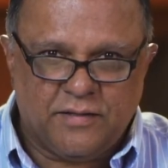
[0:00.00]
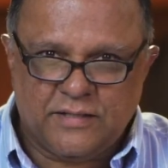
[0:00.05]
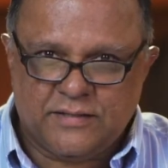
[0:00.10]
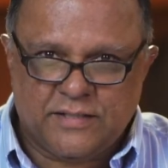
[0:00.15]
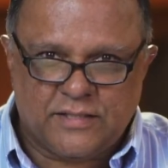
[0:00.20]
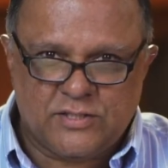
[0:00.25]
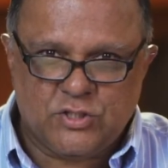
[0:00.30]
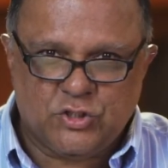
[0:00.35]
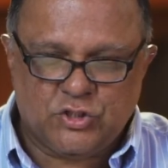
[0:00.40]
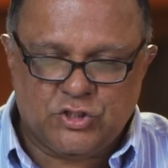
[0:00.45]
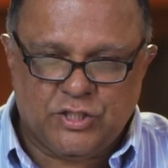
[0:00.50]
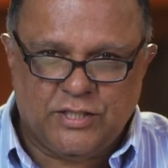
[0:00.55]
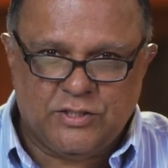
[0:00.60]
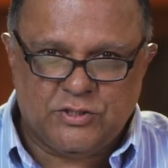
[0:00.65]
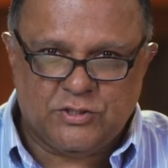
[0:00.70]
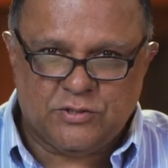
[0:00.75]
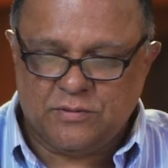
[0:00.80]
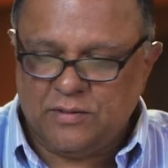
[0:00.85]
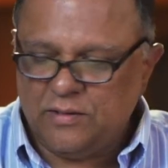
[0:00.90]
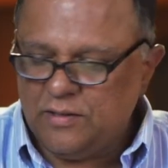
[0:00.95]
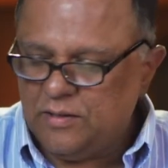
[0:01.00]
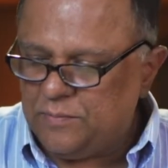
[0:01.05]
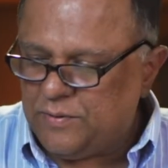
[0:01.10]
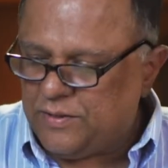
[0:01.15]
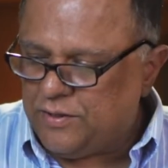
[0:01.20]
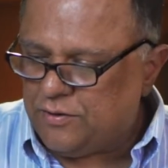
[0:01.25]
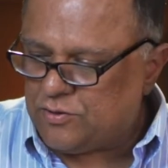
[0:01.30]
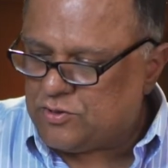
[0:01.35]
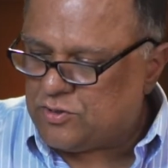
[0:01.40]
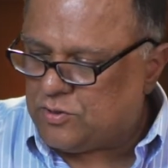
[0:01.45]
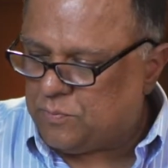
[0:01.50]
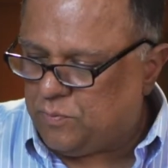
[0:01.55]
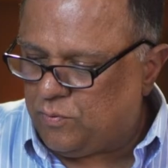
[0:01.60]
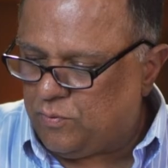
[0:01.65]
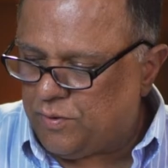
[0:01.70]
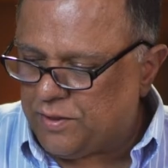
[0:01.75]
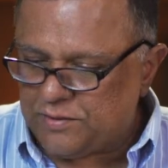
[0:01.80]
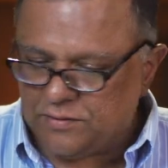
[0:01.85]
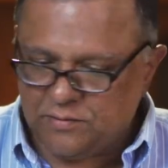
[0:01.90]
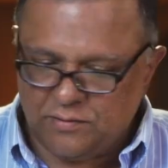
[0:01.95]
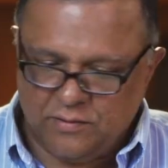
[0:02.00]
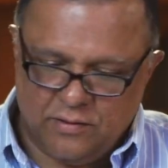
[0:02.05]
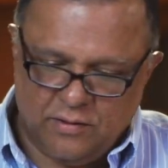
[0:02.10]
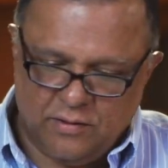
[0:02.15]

It doesn't change it. But here's the point.